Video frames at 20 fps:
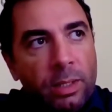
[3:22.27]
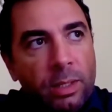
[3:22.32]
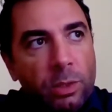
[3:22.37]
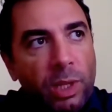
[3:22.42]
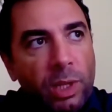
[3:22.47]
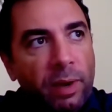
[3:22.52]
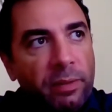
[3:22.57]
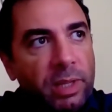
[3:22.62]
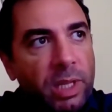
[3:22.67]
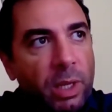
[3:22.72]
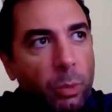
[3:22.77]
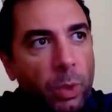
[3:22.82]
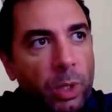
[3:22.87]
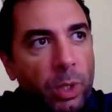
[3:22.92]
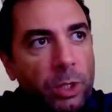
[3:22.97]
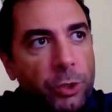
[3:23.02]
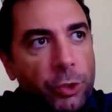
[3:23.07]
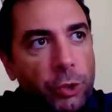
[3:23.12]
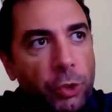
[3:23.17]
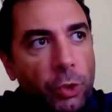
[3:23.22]
So Davide
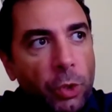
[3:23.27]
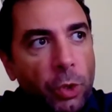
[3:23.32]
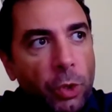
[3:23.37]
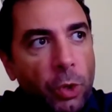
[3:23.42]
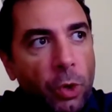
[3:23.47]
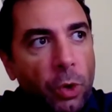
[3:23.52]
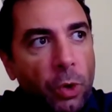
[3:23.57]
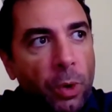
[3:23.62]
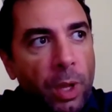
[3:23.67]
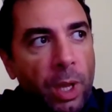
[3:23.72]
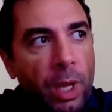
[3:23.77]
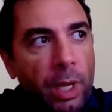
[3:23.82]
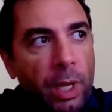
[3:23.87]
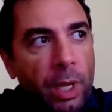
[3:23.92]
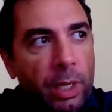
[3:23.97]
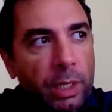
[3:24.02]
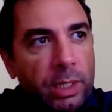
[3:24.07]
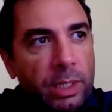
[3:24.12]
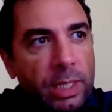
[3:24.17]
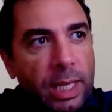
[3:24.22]
will show
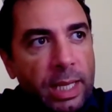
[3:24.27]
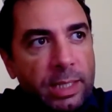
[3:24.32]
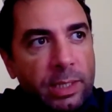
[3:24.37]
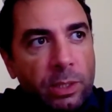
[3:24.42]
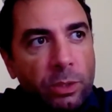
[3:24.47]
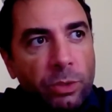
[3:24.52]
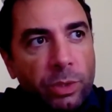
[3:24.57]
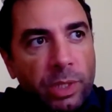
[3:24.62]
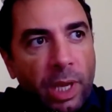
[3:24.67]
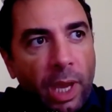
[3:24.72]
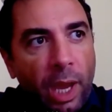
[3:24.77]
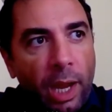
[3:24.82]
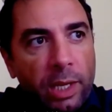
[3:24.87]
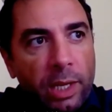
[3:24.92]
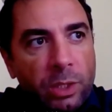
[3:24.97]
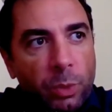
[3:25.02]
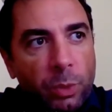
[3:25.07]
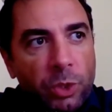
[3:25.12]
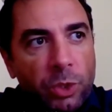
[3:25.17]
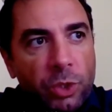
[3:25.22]
his last use
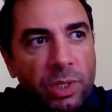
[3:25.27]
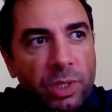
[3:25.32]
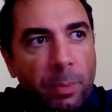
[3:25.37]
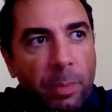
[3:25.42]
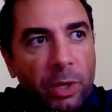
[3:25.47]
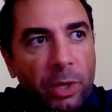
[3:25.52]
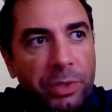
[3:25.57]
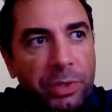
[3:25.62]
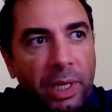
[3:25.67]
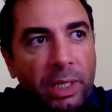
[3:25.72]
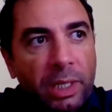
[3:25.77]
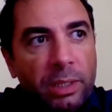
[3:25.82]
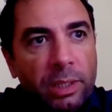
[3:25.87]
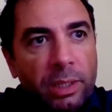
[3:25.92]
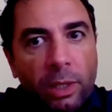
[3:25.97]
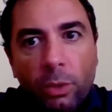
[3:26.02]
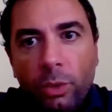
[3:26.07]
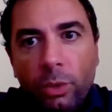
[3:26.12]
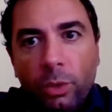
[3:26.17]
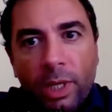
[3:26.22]
case, which is about an
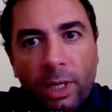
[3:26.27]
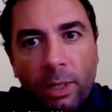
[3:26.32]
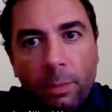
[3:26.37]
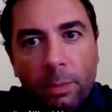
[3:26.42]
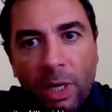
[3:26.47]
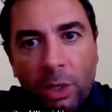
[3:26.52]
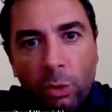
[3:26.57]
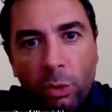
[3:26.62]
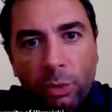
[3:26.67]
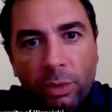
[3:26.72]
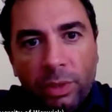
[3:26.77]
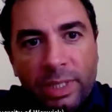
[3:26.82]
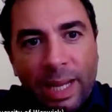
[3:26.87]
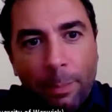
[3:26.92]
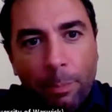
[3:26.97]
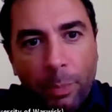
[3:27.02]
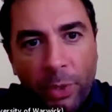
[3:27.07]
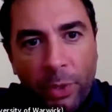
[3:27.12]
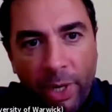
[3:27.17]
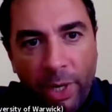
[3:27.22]
intrauterine balloon
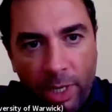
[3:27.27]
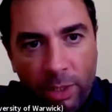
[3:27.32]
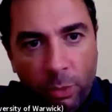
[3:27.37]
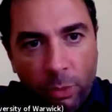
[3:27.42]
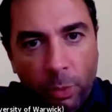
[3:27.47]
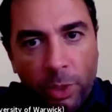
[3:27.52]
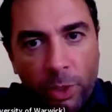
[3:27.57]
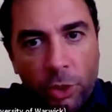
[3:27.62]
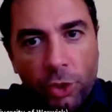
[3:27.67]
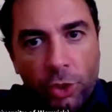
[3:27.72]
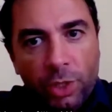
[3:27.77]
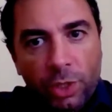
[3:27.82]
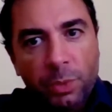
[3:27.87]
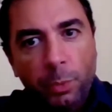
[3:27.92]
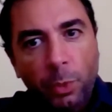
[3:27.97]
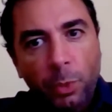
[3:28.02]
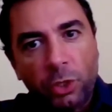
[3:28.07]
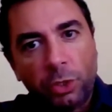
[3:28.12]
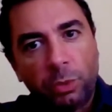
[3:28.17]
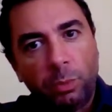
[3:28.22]
tamponade, which is
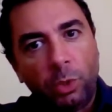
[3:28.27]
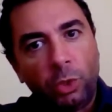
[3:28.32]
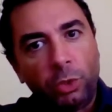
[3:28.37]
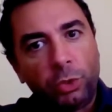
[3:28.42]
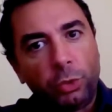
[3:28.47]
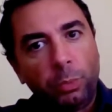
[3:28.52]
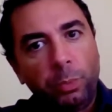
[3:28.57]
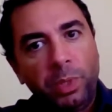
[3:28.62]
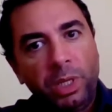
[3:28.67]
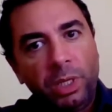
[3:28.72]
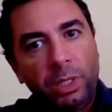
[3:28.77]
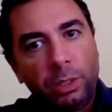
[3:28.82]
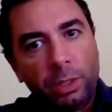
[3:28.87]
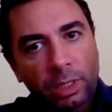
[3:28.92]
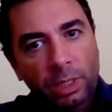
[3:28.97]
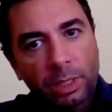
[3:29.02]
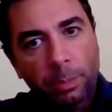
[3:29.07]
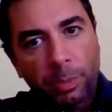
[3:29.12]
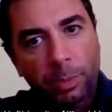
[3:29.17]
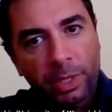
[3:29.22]
possible to be
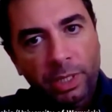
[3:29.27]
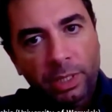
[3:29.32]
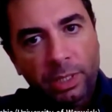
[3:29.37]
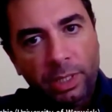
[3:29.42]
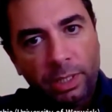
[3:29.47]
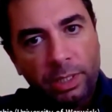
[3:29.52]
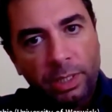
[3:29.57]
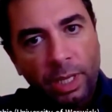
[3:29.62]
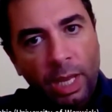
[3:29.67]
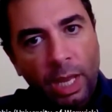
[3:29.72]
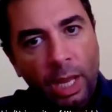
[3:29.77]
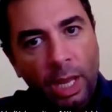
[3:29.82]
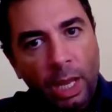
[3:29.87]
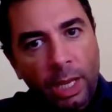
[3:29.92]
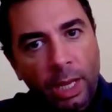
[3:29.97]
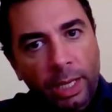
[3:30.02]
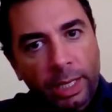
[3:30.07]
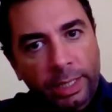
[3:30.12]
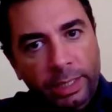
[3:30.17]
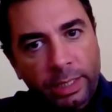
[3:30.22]
3D printed
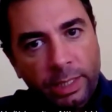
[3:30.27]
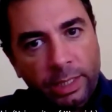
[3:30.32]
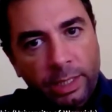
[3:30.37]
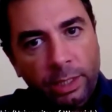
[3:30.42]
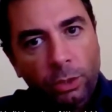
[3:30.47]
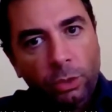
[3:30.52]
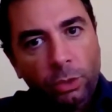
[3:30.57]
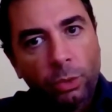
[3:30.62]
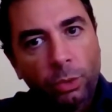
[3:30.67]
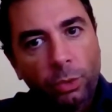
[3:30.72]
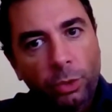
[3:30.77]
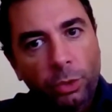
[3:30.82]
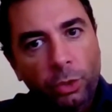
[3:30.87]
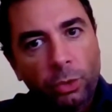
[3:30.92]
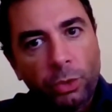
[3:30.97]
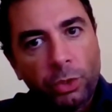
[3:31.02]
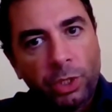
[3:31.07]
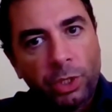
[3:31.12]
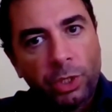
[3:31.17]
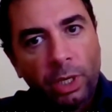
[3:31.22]
in situ
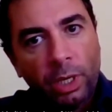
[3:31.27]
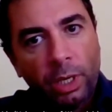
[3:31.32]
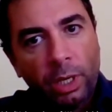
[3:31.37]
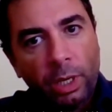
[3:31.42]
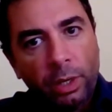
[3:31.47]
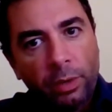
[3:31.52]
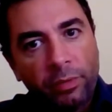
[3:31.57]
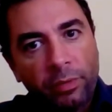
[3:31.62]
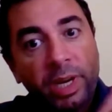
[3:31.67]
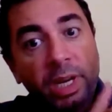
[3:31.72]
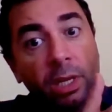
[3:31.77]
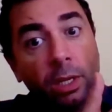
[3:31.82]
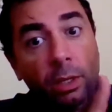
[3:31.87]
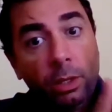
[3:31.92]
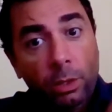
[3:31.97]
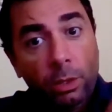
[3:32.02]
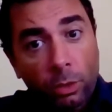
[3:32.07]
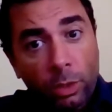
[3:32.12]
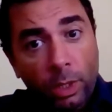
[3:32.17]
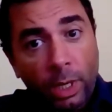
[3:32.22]
using
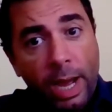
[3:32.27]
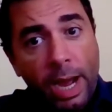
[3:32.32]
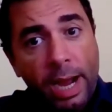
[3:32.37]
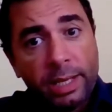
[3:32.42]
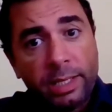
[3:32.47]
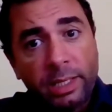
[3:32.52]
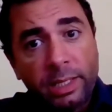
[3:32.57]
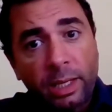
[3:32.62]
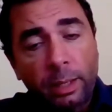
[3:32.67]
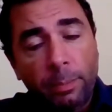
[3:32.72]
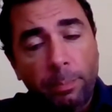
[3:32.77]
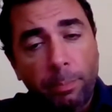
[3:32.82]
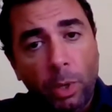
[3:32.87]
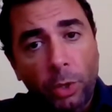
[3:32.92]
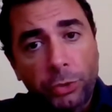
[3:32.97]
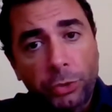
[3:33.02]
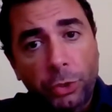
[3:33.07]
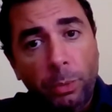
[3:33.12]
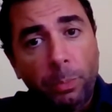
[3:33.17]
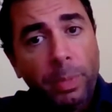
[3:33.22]
reutilizing
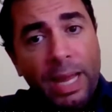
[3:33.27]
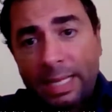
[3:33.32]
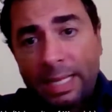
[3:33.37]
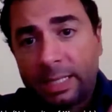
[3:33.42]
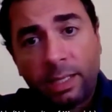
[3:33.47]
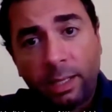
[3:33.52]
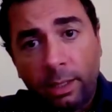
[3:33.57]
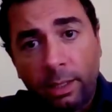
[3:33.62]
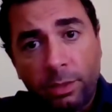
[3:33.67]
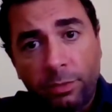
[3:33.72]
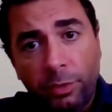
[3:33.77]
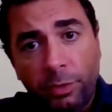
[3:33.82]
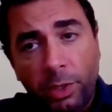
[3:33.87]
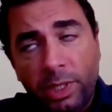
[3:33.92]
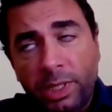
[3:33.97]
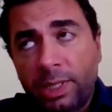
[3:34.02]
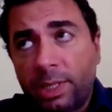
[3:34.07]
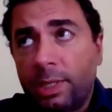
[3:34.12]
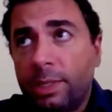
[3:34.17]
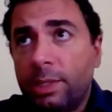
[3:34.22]
bottle plastics, for
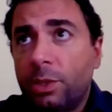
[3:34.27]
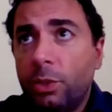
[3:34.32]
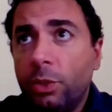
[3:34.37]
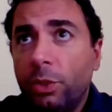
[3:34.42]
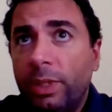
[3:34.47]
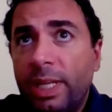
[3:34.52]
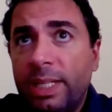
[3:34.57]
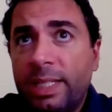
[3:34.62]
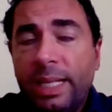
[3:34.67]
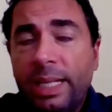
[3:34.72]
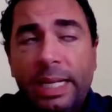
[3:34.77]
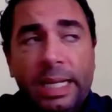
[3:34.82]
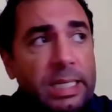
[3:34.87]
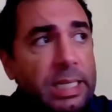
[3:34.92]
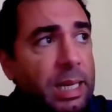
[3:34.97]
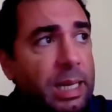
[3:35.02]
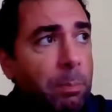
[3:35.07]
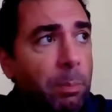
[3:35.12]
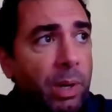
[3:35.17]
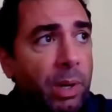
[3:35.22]
instance. So that's an
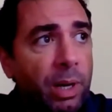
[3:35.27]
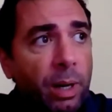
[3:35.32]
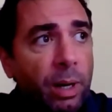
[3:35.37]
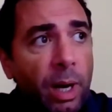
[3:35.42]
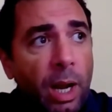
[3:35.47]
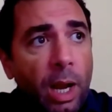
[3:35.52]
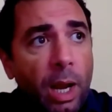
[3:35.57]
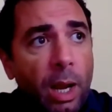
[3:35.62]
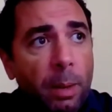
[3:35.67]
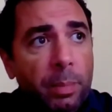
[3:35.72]
exemplar.